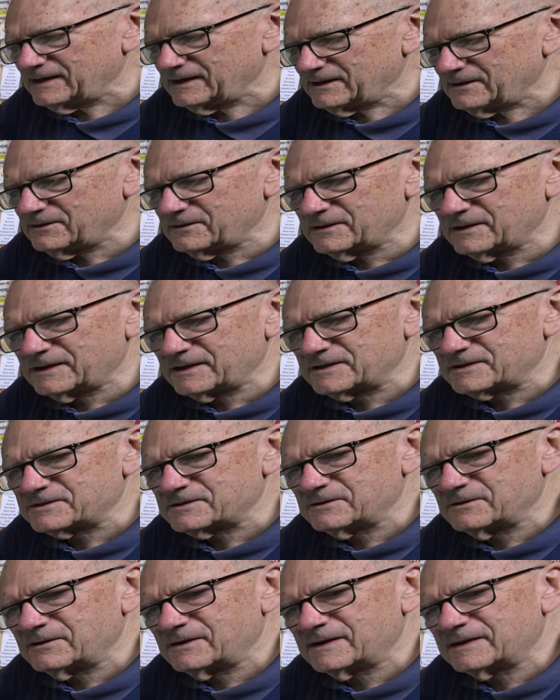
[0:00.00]
okay,
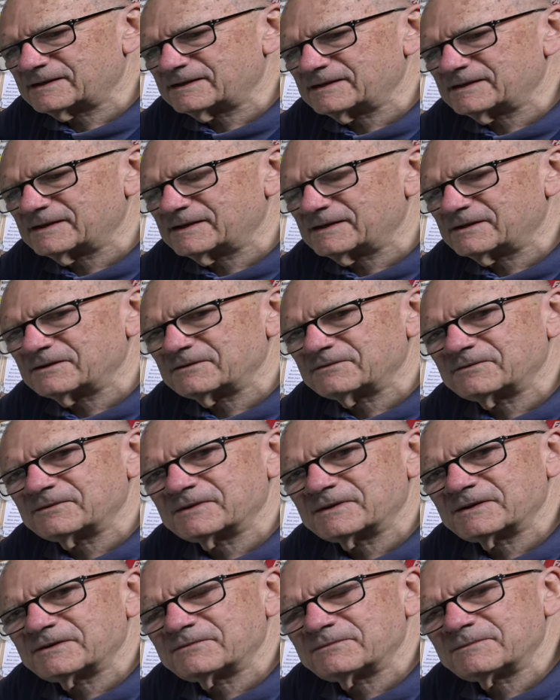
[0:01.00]
so I can give
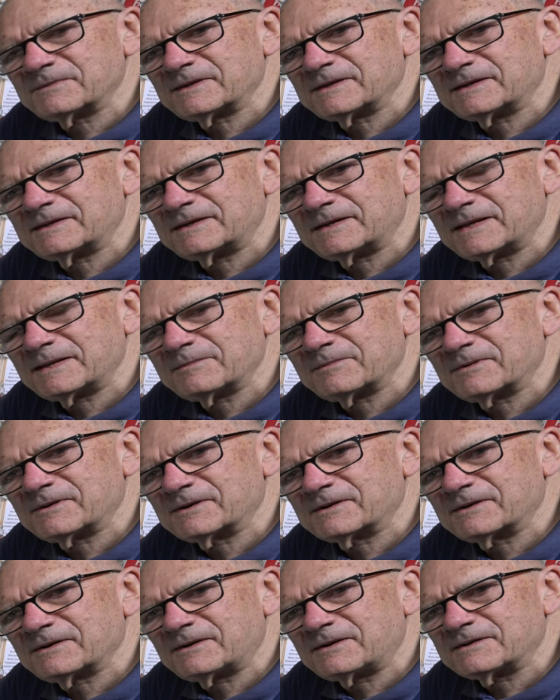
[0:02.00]
give my neighbor
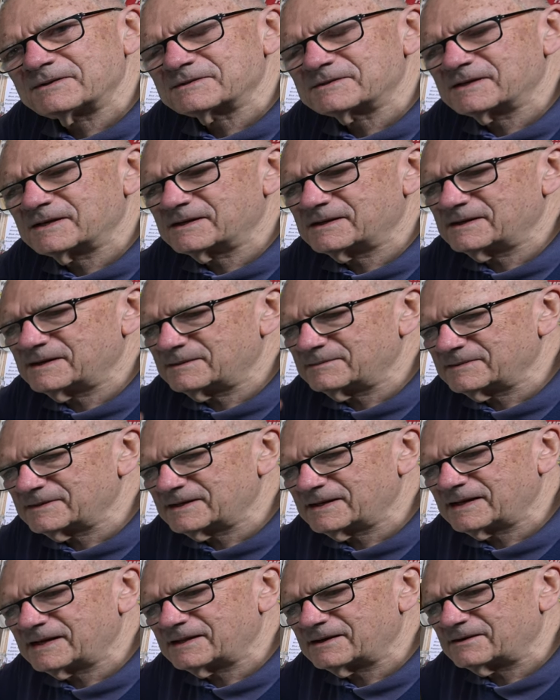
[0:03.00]
a call and say, "Come and
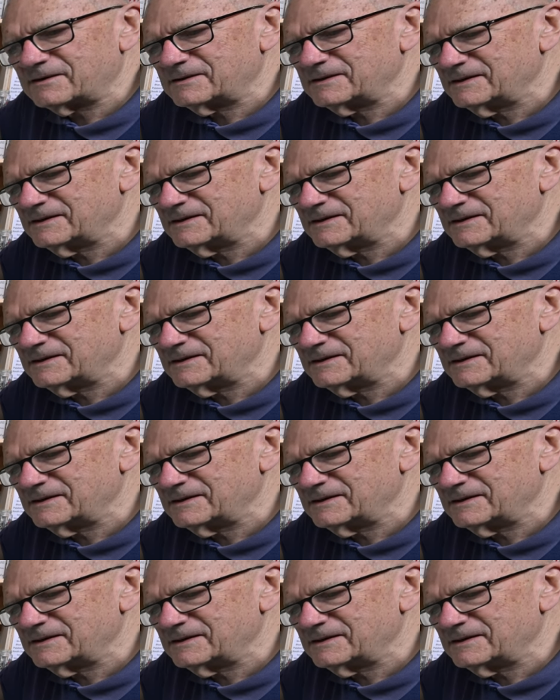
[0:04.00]
get her."